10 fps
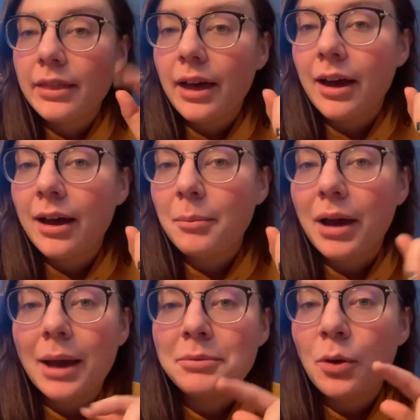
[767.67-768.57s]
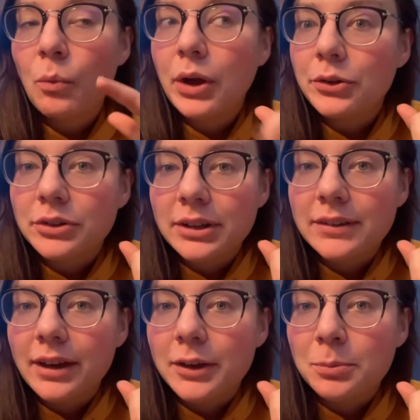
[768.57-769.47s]
Um, I'm no
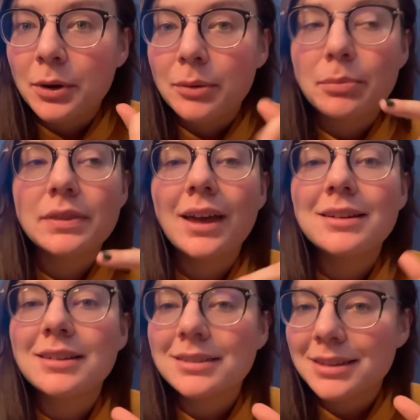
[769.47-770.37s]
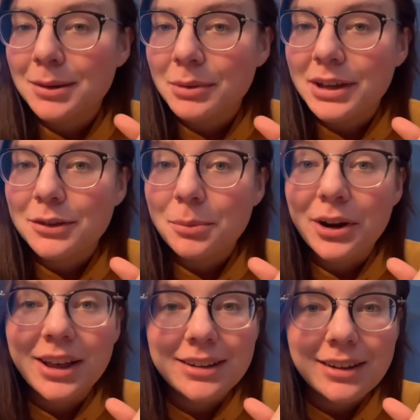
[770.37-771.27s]
wilderness expert, but that doesn't seem like a
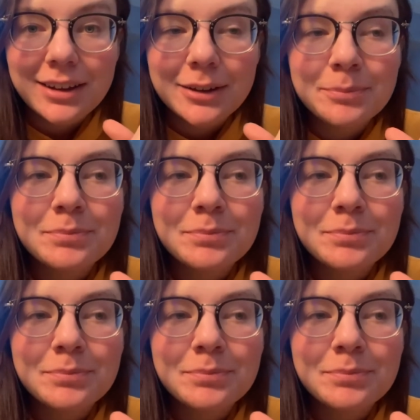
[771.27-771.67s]
smart idea.